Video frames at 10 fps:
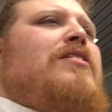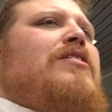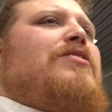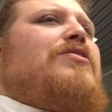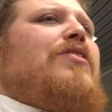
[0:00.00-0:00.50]

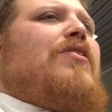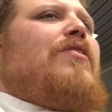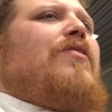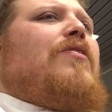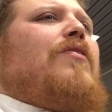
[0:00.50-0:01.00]

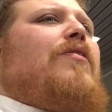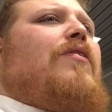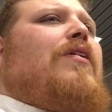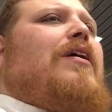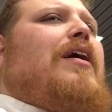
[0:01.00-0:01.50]
So
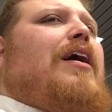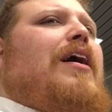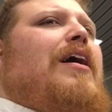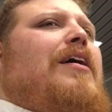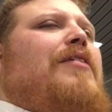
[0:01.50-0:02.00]

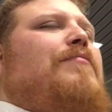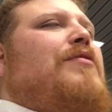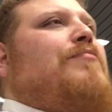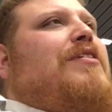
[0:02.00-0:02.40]
I've been